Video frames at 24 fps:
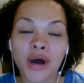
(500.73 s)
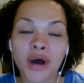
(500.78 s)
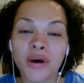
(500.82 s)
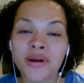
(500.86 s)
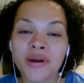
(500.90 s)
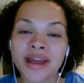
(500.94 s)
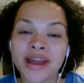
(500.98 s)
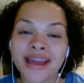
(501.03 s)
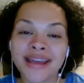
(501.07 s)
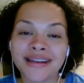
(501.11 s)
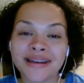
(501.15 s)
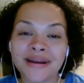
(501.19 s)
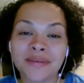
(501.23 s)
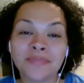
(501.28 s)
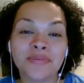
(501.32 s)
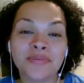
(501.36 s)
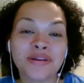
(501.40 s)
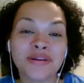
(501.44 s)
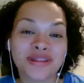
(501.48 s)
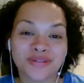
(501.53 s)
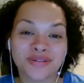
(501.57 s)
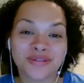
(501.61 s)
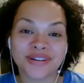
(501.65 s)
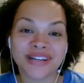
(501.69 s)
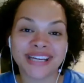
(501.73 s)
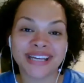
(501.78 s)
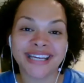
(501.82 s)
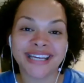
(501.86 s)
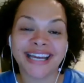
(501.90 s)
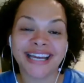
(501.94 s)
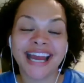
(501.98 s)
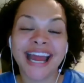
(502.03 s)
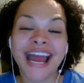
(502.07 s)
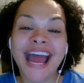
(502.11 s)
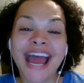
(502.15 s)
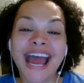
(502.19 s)
Okay, number
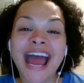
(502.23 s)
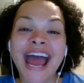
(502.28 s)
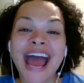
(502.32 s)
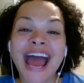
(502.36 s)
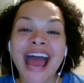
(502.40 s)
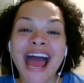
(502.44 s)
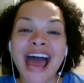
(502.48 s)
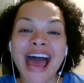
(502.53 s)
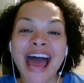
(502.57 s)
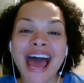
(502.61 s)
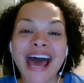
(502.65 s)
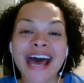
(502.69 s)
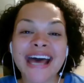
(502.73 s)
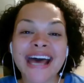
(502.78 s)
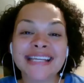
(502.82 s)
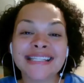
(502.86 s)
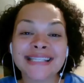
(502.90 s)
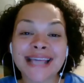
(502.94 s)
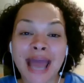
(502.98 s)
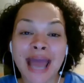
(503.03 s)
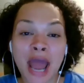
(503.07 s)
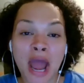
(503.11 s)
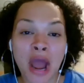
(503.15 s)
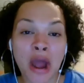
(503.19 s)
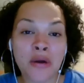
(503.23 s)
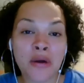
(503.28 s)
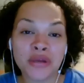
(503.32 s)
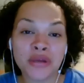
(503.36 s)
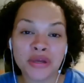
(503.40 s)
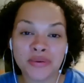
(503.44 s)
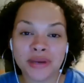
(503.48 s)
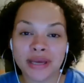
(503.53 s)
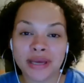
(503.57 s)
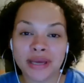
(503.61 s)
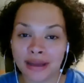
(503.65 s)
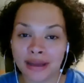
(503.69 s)
three, ask how
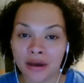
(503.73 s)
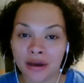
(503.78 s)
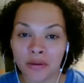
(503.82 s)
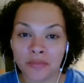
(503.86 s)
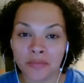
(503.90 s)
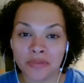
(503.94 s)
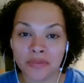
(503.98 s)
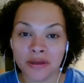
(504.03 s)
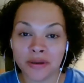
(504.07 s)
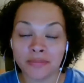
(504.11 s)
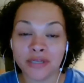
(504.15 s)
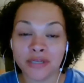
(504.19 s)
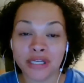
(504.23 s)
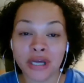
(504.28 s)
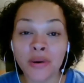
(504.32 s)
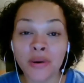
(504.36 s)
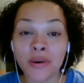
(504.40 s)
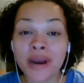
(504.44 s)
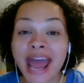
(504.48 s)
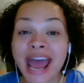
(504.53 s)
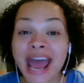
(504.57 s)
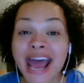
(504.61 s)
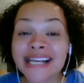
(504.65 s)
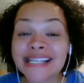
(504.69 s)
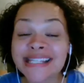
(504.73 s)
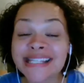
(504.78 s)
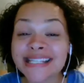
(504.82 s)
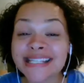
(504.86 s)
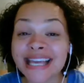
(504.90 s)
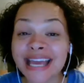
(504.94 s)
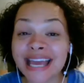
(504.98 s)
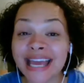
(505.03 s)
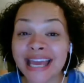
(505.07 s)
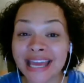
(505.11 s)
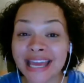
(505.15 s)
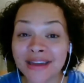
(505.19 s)
you can help them. Don't
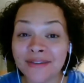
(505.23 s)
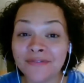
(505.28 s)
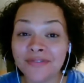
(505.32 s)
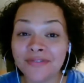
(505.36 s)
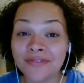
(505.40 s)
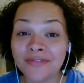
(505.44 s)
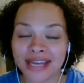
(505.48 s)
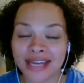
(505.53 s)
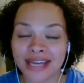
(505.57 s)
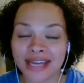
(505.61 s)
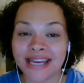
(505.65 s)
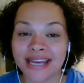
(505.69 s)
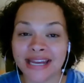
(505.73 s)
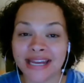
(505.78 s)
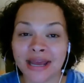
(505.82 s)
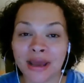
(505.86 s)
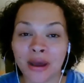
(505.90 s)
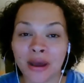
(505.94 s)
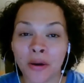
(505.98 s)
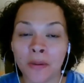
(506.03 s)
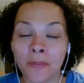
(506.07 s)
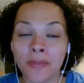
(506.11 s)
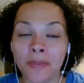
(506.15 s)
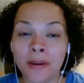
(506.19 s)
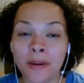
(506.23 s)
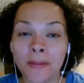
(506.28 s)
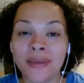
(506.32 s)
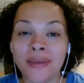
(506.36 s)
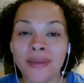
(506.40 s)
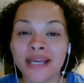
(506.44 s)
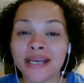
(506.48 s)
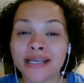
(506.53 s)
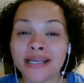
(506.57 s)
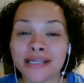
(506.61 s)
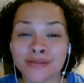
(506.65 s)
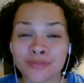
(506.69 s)
ask if they need help
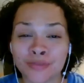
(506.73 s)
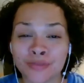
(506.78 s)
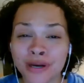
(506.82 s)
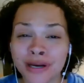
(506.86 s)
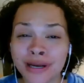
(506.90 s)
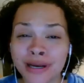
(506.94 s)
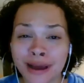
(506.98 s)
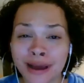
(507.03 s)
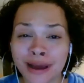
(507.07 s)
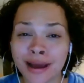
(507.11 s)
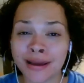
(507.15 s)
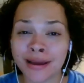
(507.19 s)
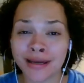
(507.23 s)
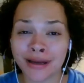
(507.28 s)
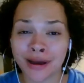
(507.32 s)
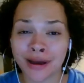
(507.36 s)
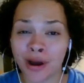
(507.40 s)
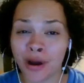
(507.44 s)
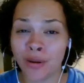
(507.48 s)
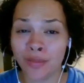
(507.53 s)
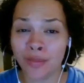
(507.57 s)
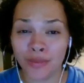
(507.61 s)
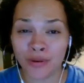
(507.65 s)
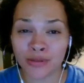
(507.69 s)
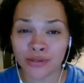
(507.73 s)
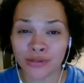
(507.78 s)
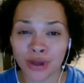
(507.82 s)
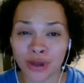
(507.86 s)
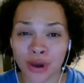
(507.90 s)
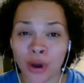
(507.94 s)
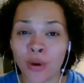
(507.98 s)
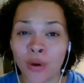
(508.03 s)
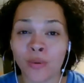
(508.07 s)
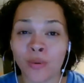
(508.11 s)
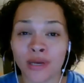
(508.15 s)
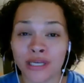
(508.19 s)
because we're kind of almost
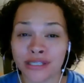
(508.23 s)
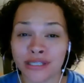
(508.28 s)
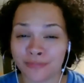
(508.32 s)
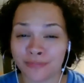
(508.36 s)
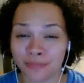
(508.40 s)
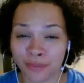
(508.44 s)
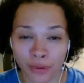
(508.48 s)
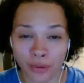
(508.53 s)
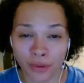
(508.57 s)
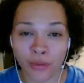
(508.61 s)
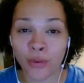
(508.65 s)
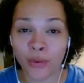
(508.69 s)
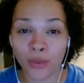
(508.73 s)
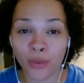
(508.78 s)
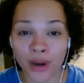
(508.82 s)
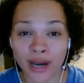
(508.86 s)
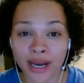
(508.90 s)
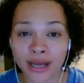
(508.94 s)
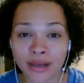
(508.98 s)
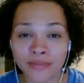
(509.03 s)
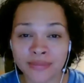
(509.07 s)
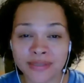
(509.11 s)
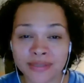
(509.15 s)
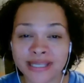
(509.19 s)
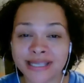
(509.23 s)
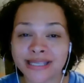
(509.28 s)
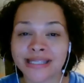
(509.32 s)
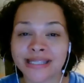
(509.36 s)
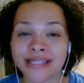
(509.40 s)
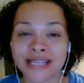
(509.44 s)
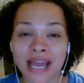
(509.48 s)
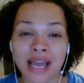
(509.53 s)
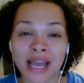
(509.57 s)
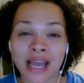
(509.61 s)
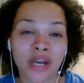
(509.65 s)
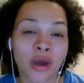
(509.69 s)
always programmed to
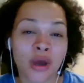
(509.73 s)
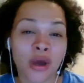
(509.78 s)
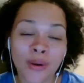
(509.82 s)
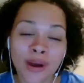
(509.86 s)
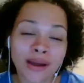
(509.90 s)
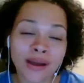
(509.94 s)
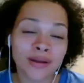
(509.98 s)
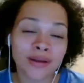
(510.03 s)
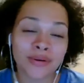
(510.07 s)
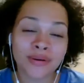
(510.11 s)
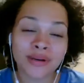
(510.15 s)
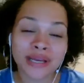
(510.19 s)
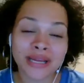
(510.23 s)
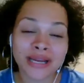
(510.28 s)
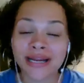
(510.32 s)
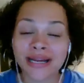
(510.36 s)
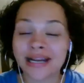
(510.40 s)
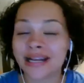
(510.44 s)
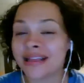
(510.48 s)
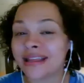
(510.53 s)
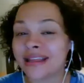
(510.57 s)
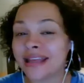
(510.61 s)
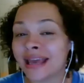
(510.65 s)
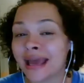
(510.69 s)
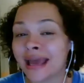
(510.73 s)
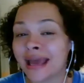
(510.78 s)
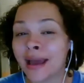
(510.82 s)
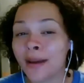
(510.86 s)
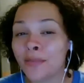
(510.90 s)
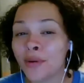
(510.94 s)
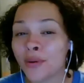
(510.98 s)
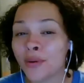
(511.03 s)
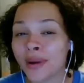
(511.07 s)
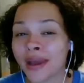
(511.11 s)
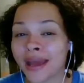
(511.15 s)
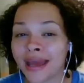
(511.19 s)
say, no, I don't need anything.
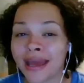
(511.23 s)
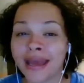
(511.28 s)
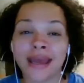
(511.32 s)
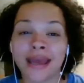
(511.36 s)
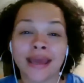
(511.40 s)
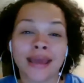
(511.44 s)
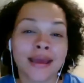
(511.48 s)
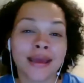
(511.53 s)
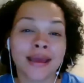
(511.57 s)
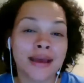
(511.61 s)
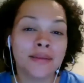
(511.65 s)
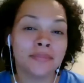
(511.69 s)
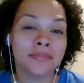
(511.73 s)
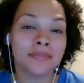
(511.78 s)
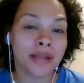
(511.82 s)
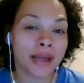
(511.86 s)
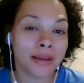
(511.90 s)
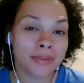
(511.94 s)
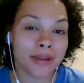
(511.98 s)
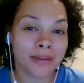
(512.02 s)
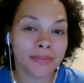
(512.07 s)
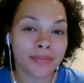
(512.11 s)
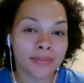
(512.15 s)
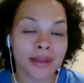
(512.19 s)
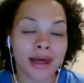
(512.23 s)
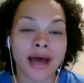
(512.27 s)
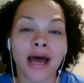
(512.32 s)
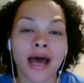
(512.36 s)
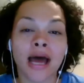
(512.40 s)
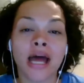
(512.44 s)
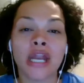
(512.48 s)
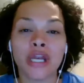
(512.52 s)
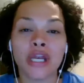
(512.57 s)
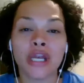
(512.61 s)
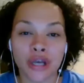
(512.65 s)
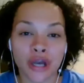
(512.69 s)
I'm okay, blah, blah, blah.